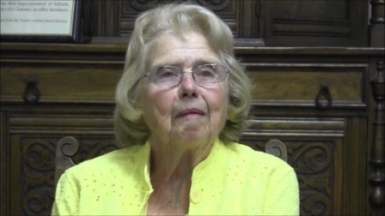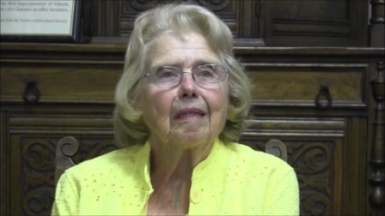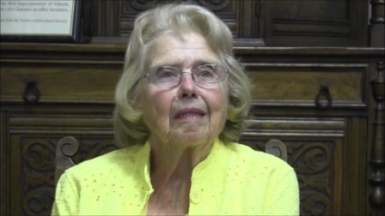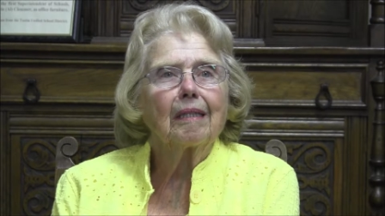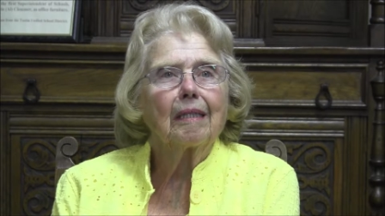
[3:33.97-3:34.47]

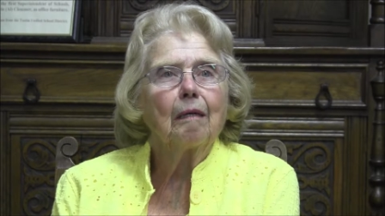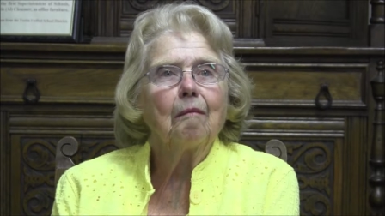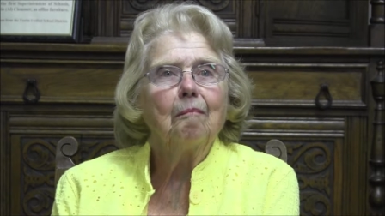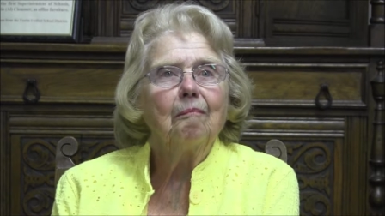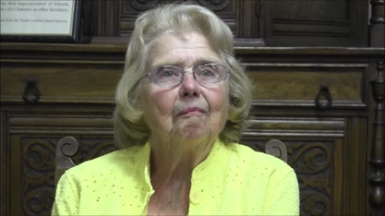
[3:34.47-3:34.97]
at
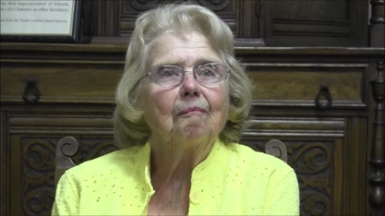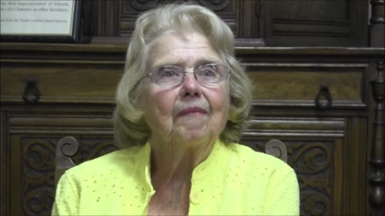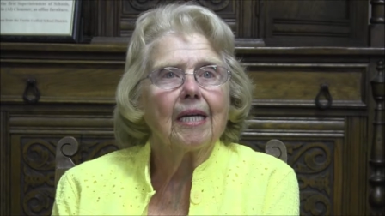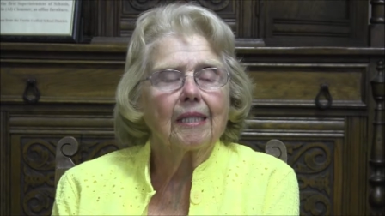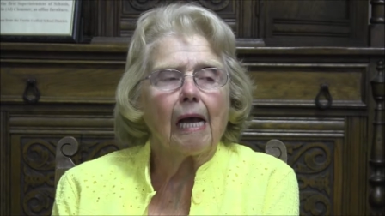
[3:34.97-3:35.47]

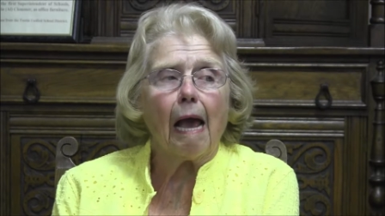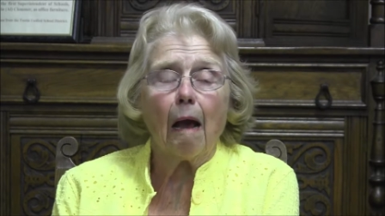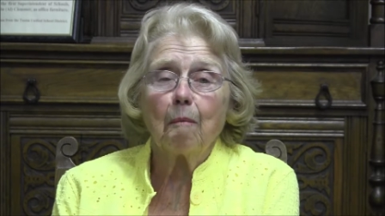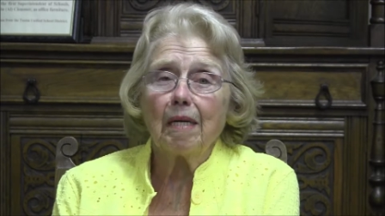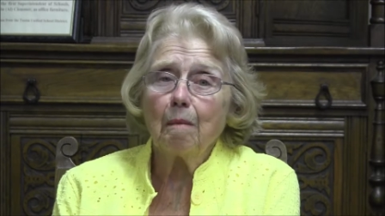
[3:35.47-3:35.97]
his
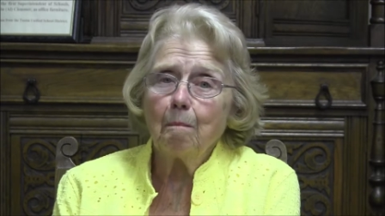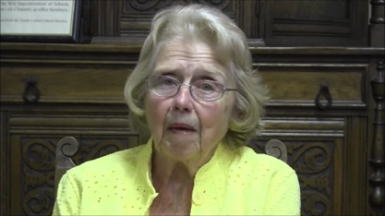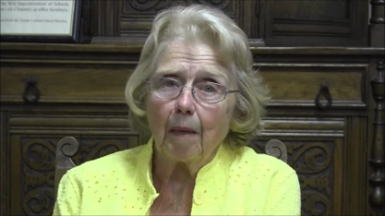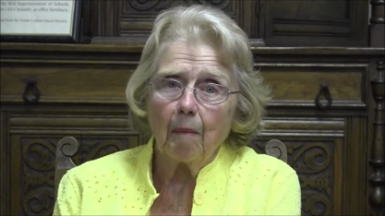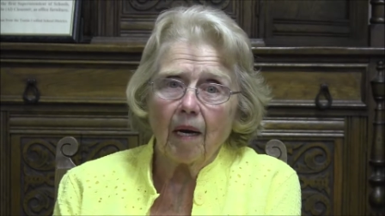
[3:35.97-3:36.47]
cabin in
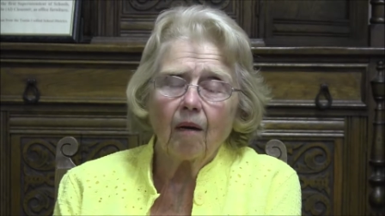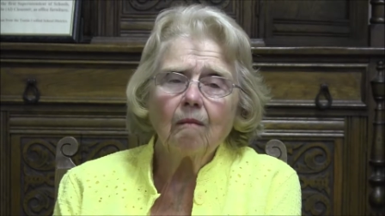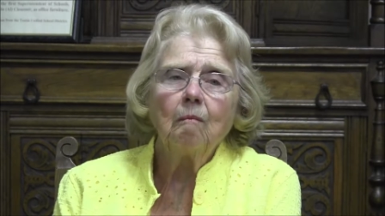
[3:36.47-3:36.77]
Big Bear.